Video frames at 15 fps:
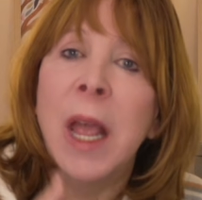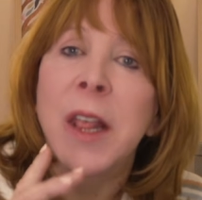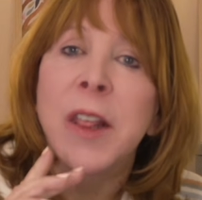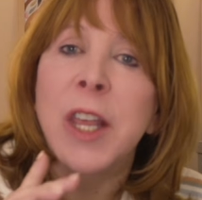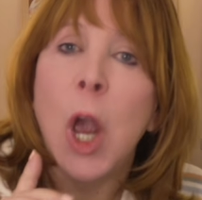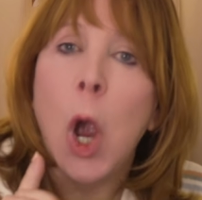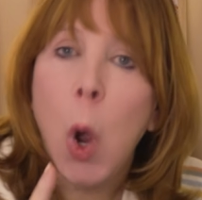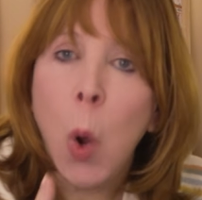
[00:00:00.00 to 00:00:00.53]

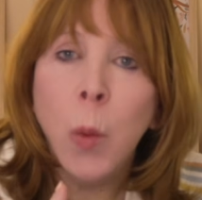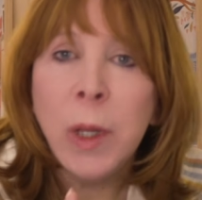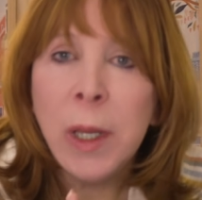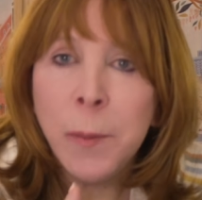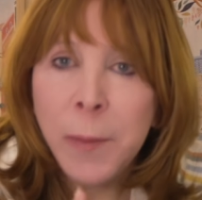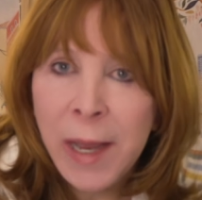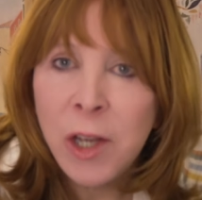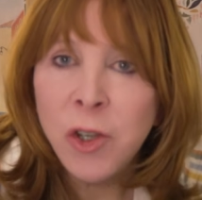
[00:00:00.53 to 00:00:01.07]
The only
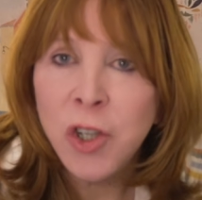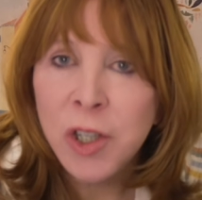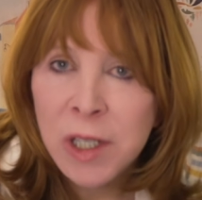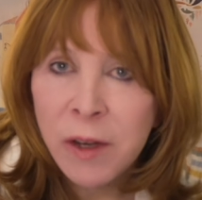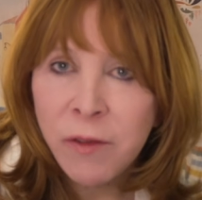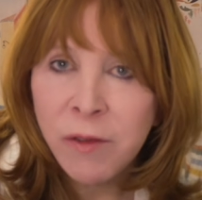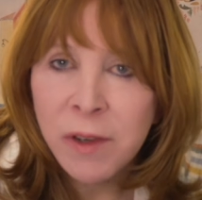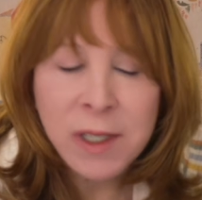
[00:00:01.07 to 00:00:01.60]
major
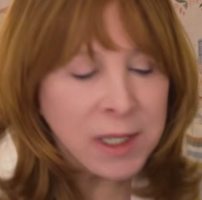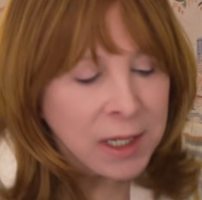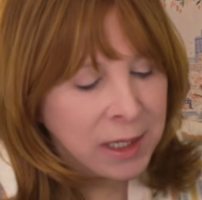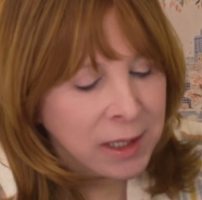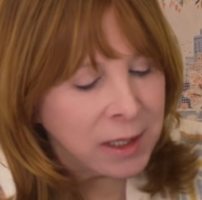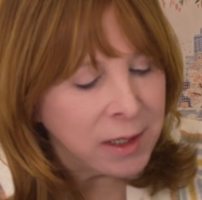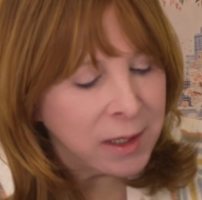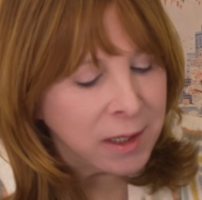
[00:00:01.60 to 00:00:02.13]
difference
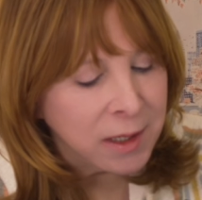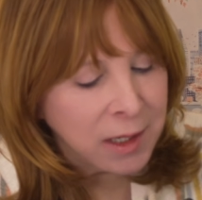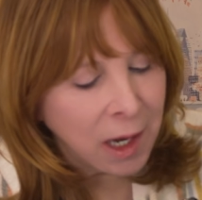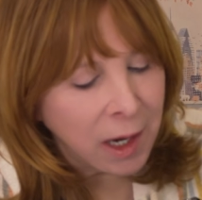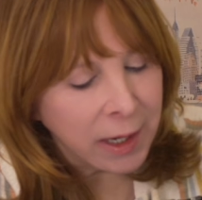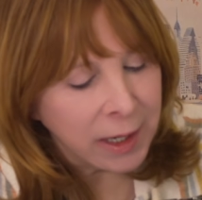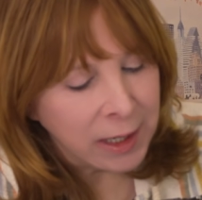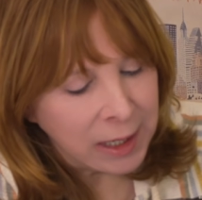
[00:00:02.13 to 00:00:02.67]
in the
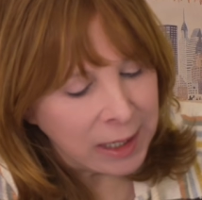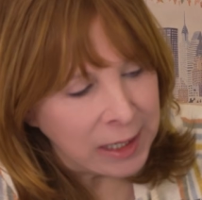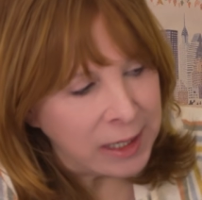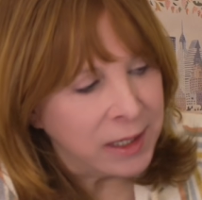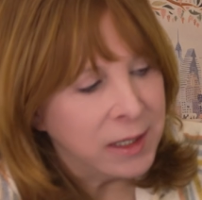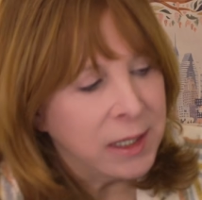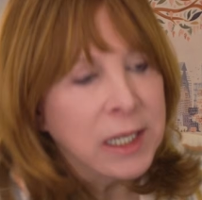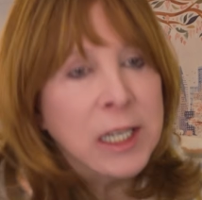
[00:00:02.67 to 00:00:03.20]
design
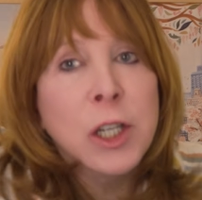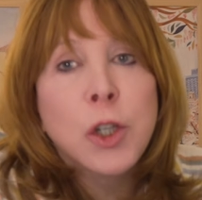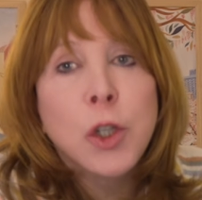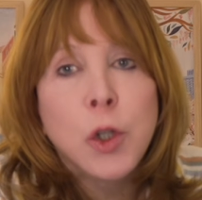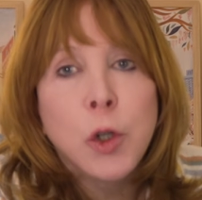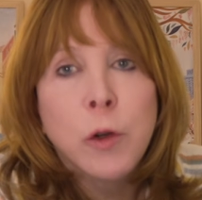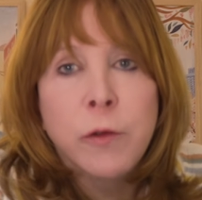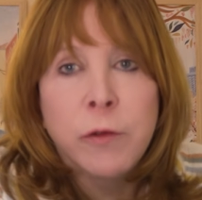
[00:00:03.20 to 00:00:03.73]
is these
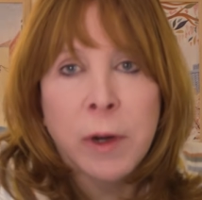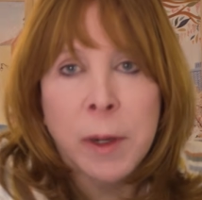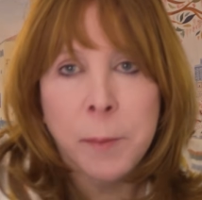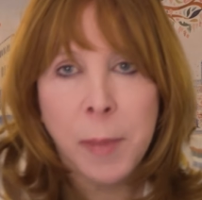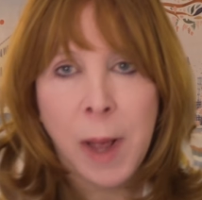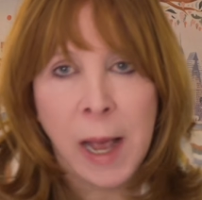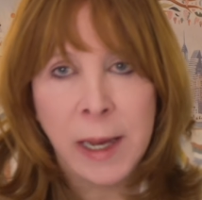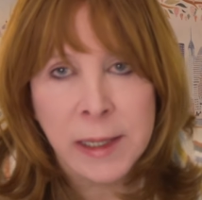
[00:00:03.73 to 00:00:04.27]
two
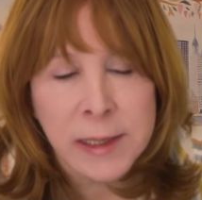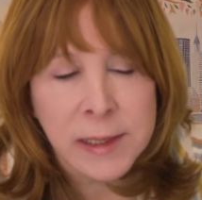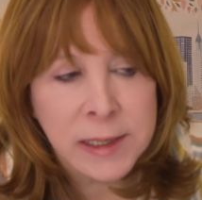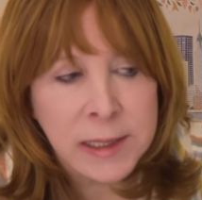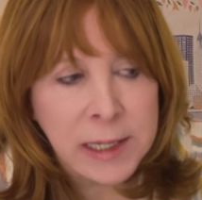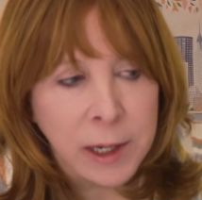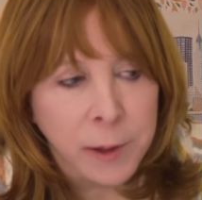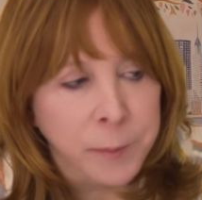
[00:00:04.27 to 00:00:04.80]
front pockets
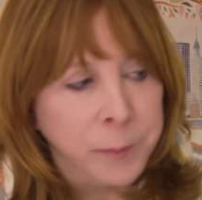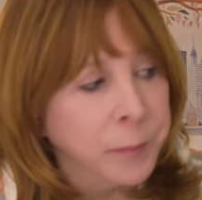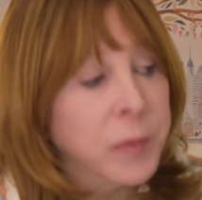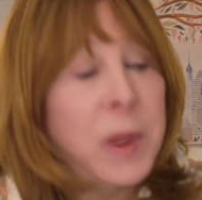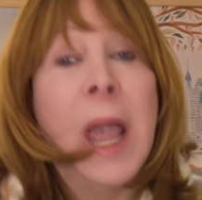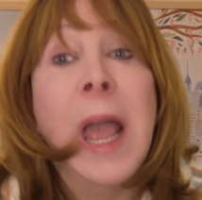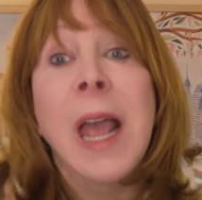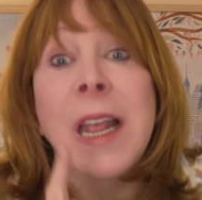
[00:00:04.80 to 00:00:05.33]
here.
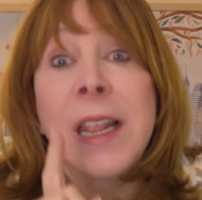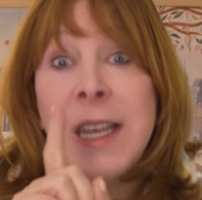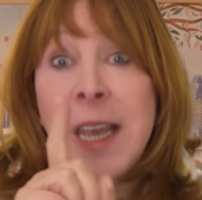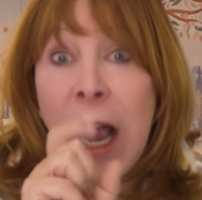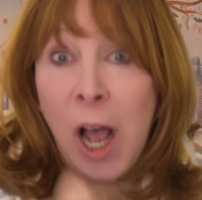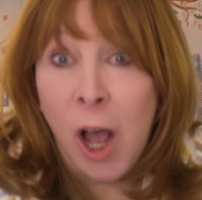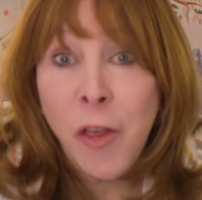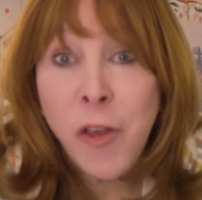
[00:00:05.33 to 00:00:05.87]
The
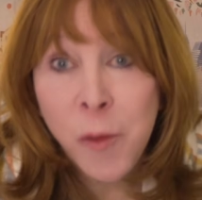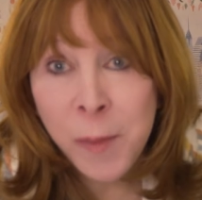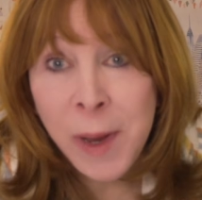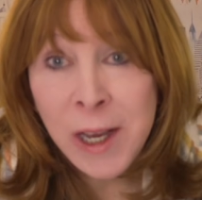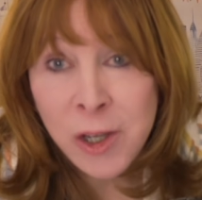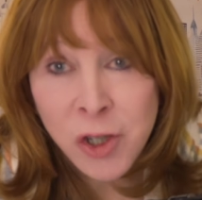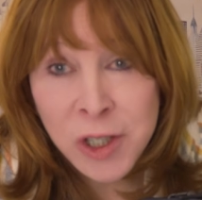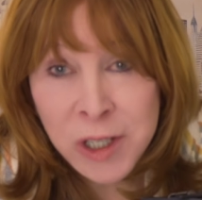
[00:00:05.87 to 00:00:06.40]
other
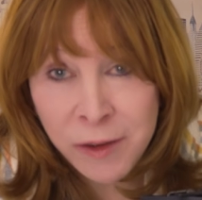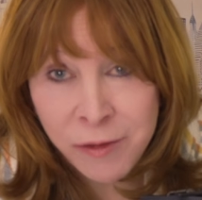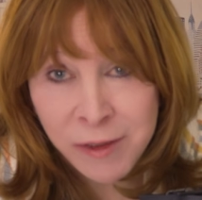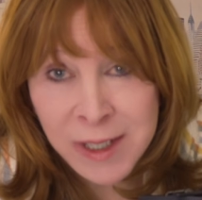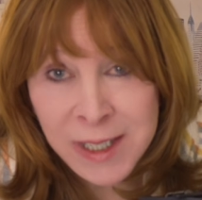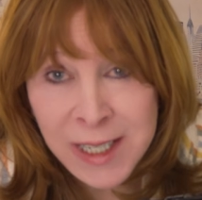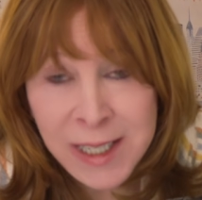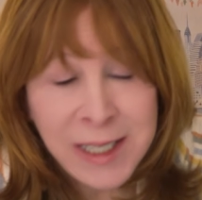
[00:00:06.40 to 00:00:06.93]
major
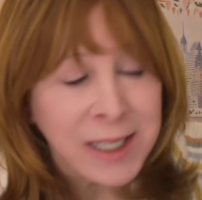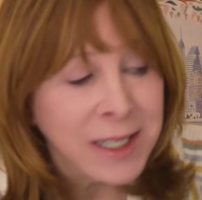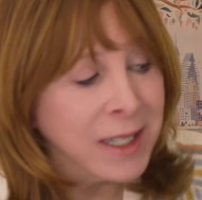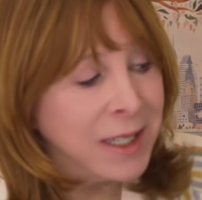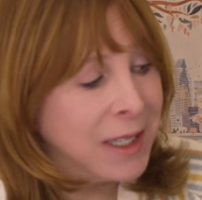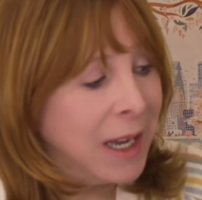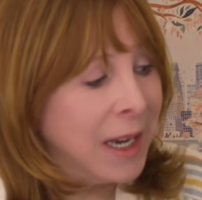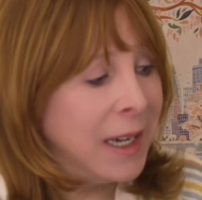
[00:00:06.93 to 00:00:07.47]
difference in the
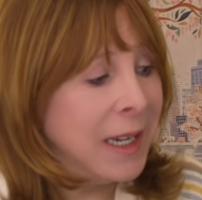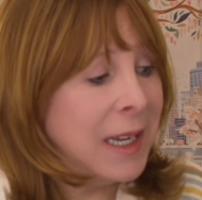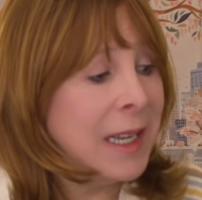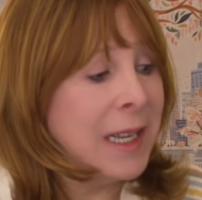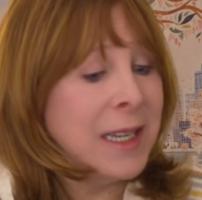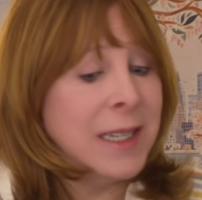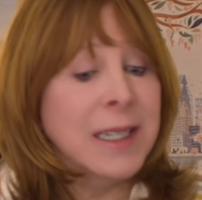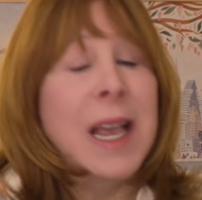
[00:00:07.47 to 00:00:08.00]
design
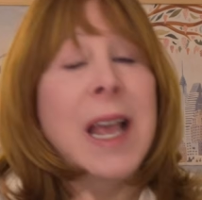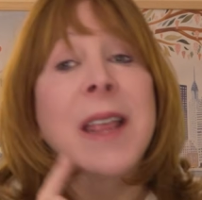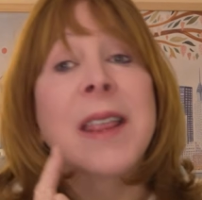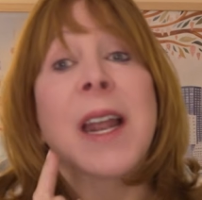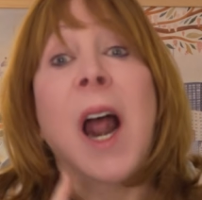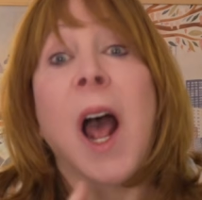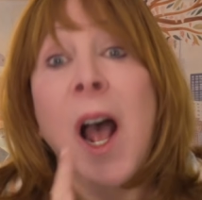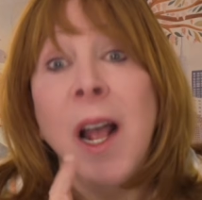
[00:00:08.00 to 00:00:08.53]
is
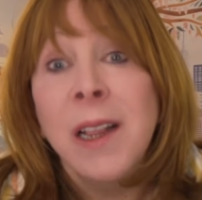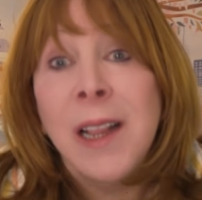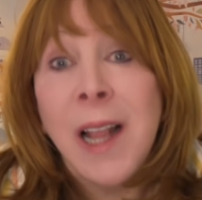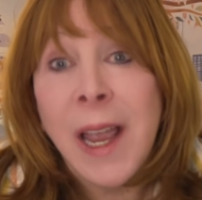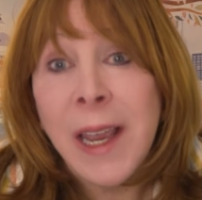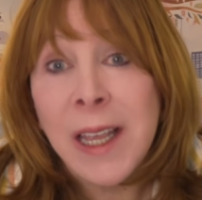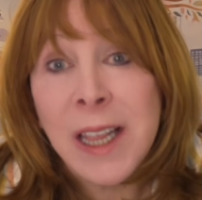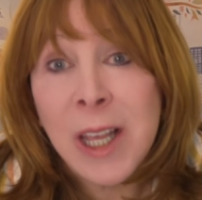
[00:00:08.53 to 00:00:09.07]
that
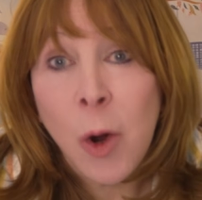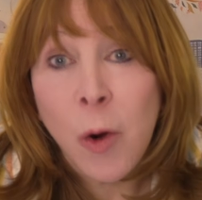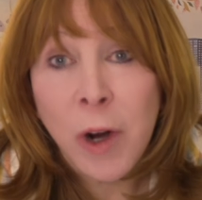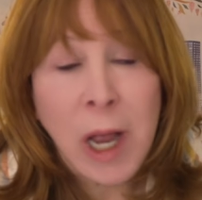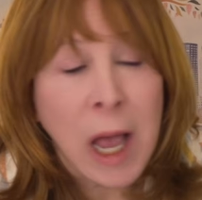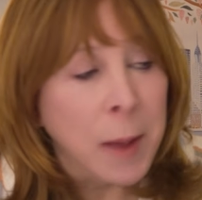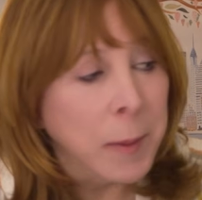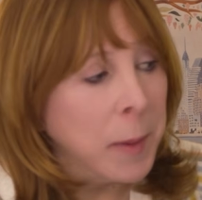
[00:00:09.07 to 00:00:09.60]
unlike the
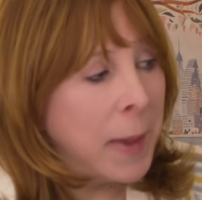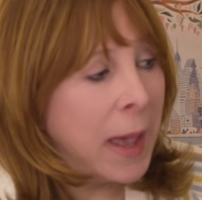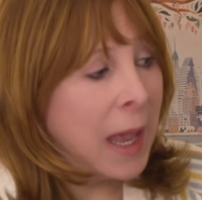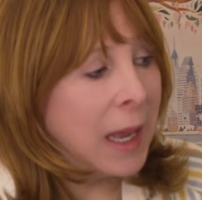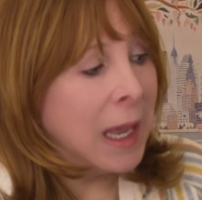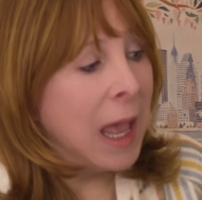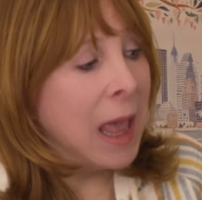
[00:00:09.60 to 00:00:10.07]
origami bag,